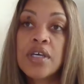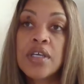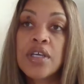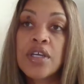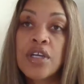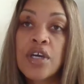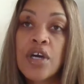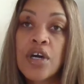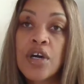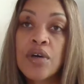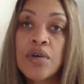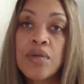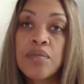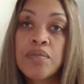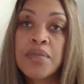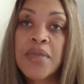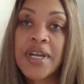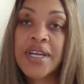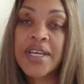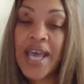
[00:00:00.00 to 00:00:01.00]
you
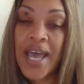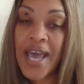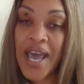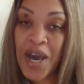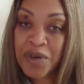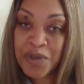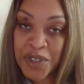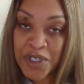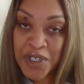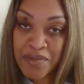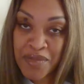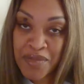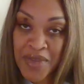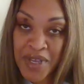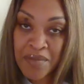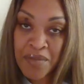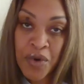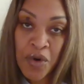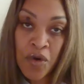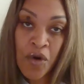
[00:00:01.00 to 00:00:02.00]
know, my dad wouldn't have
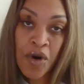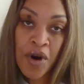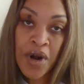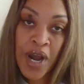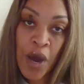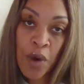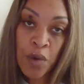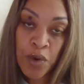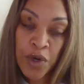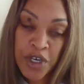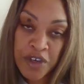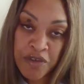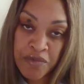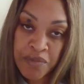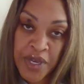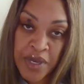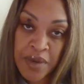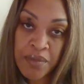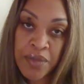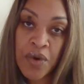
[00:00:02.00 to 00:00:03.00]
been born, I wouldn't
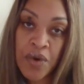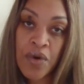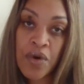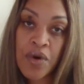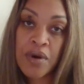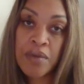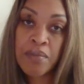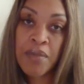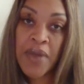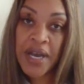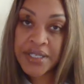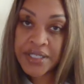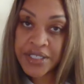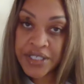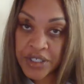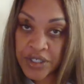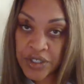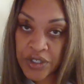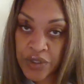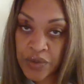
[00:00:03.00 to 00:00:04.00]
have been born, my
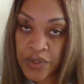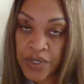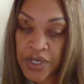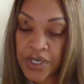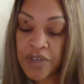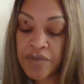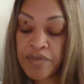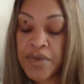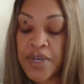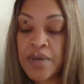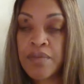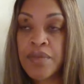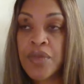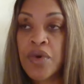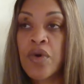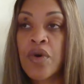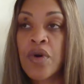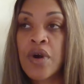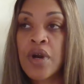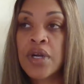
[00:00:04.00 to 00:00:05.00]
children wouldn't have been
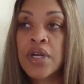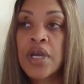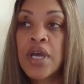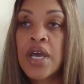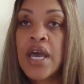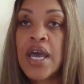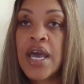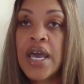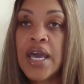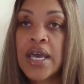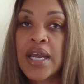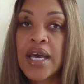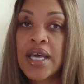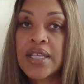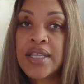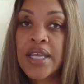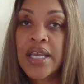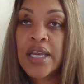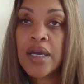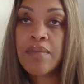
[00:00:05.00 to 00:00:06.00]
born. And
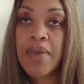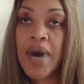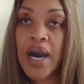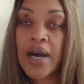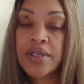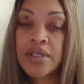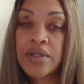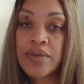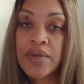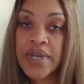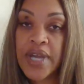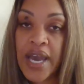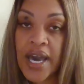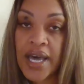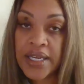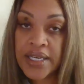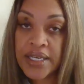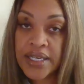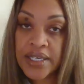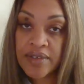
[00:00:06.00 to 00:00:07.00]
I think about the
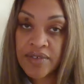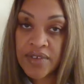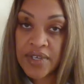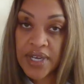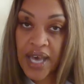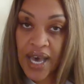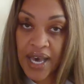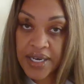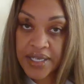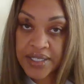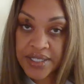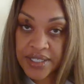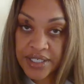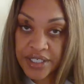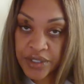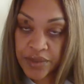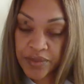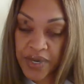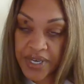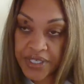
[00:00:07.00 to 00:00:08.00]
reality of a lot of
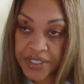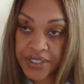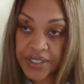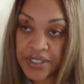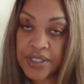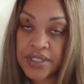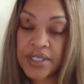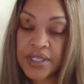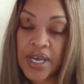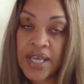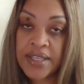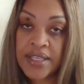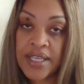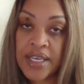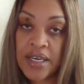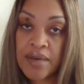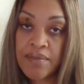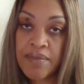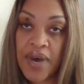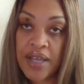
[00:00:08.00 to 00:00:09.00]
situations. I
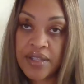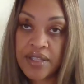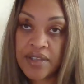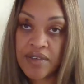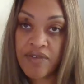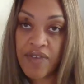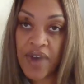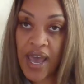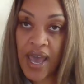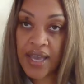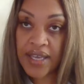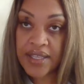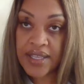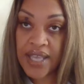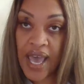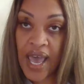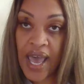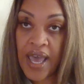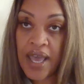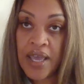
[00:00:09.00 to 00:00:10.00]
think about the fact
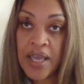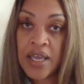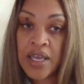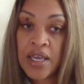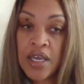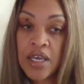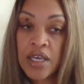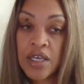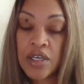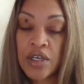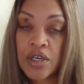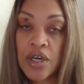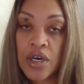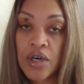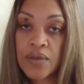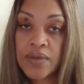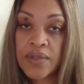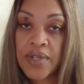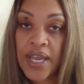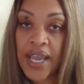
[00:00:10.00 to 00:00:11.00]
that, you
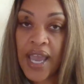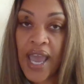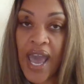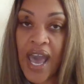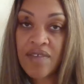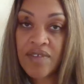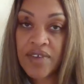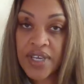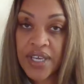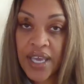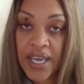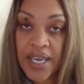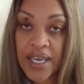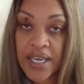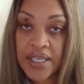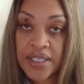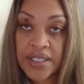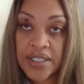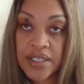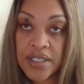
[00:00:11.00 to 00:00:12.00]
know, they
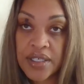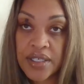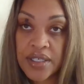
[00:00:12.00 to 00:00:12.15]
advocate